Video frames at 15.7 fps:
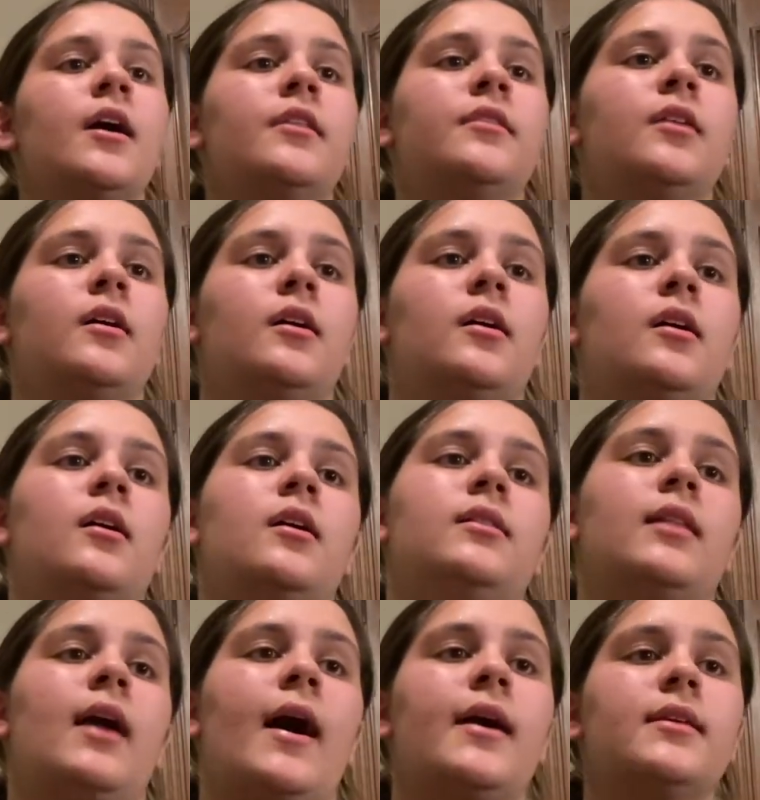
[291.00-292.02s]
The
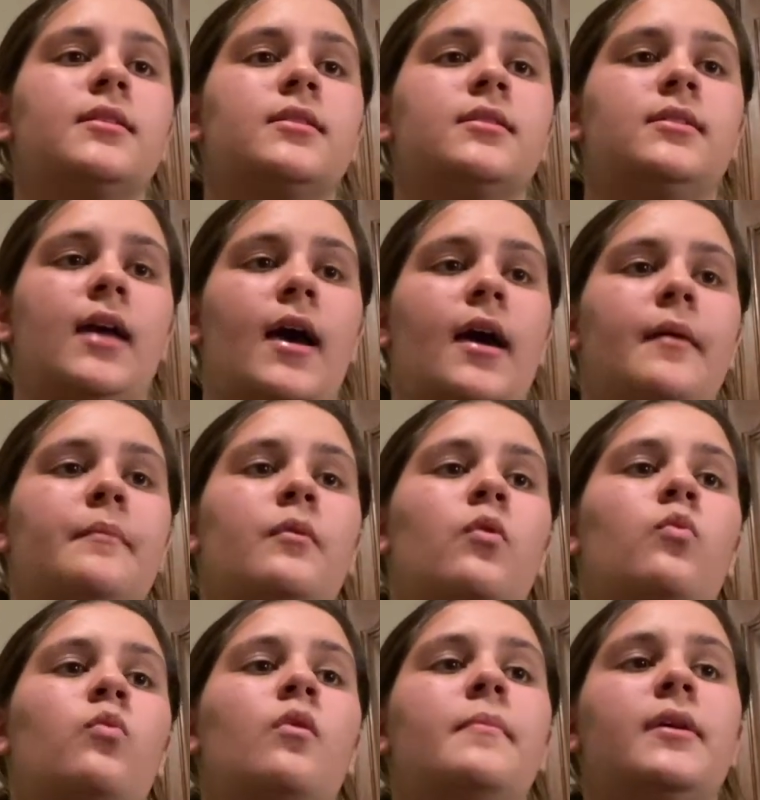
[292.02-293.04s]
last step
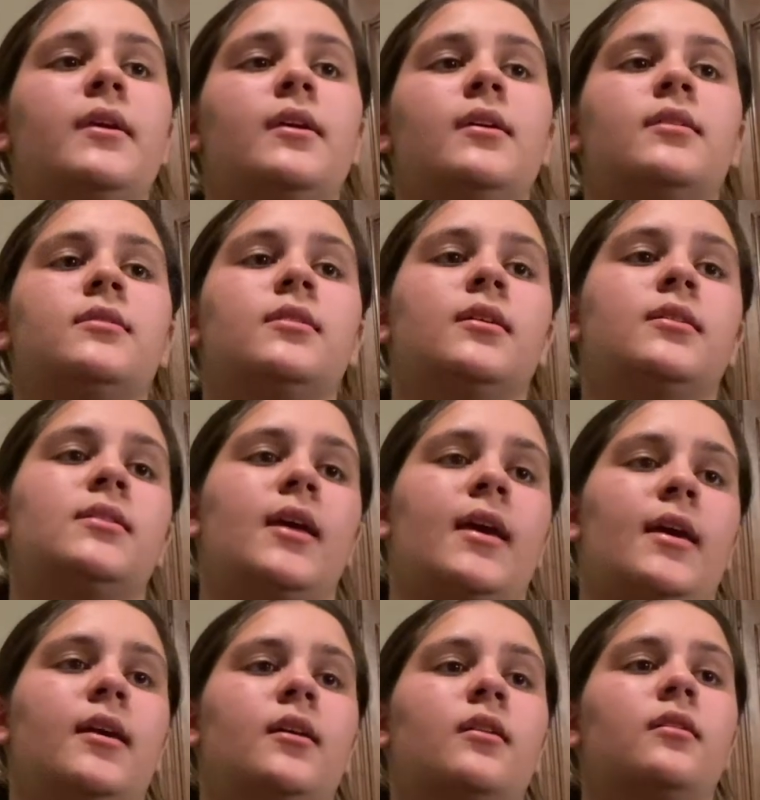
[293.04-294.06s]
will be to
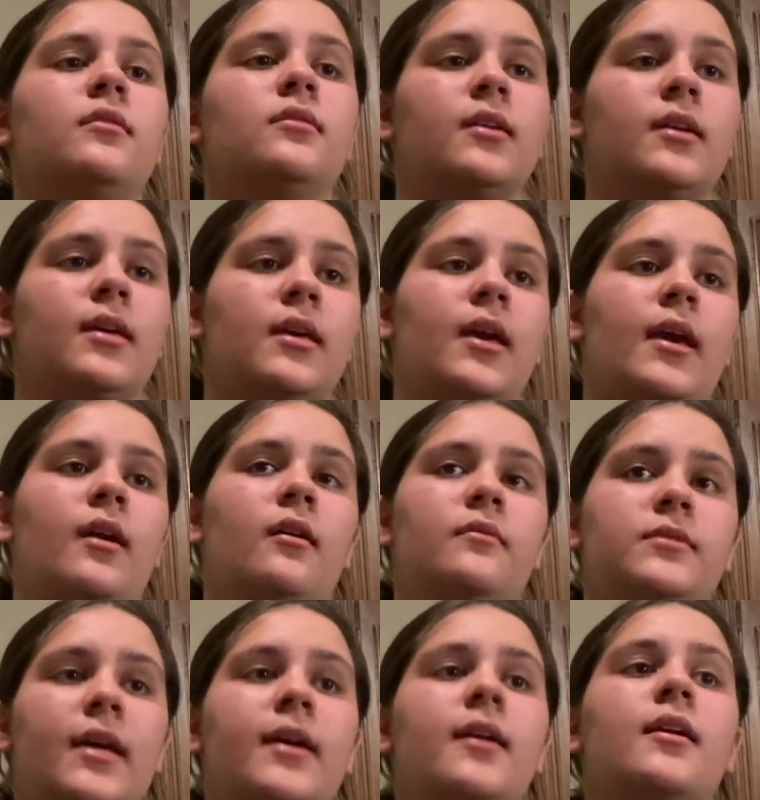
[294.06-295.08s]
take
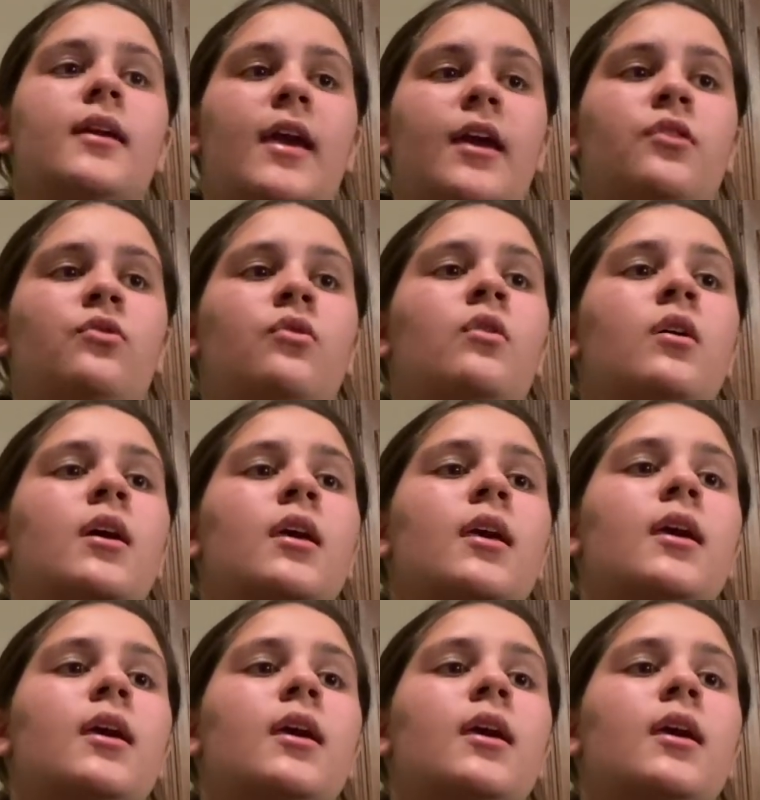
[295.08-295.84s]
a candle